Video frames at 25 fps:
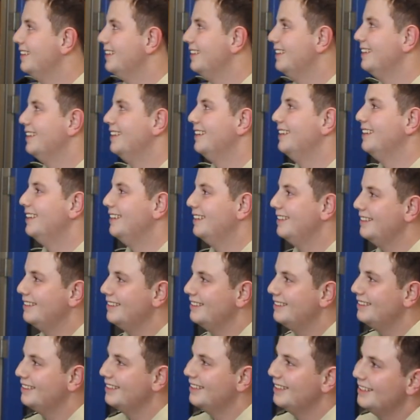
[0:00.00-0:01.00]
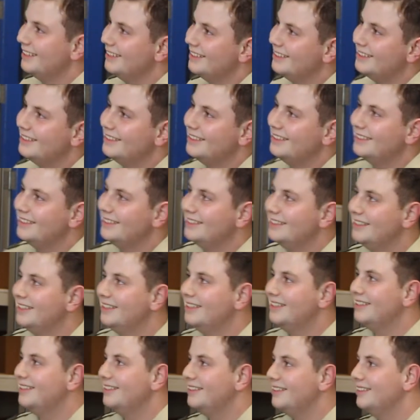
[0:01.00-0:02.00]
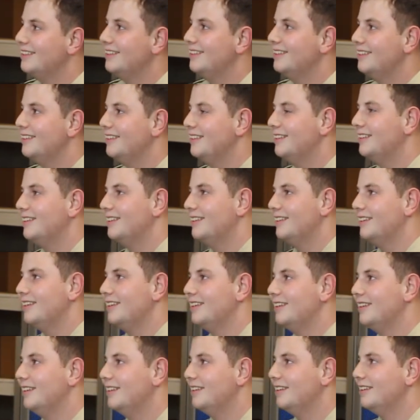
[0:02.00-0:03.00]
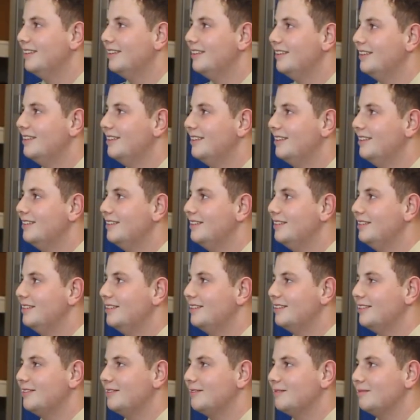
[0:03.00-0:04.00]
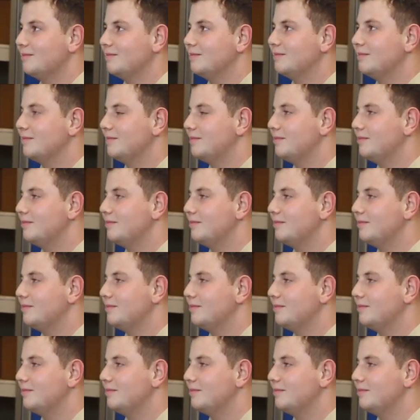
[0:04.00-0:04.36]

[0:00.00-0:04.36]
[no speech]